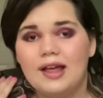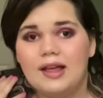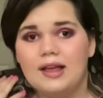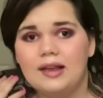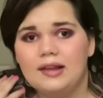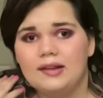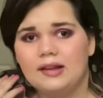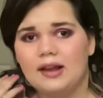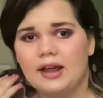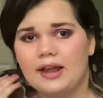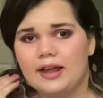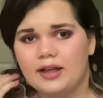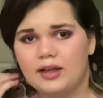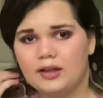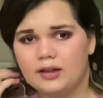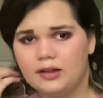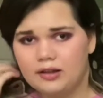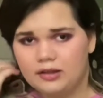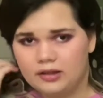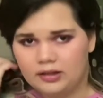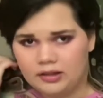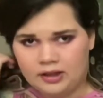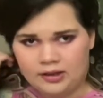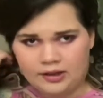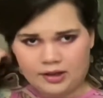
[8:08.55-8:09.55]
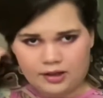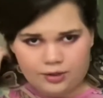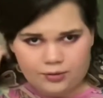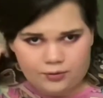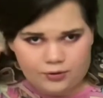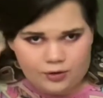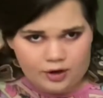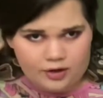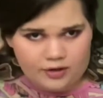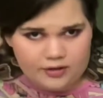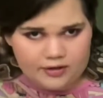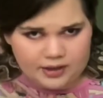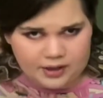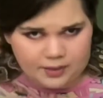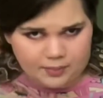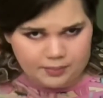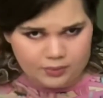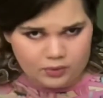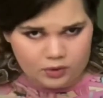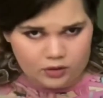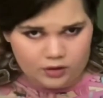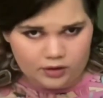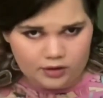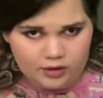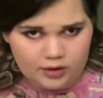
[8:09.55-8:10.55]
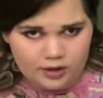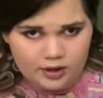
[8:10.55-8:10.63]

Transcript: like Lilith, for example.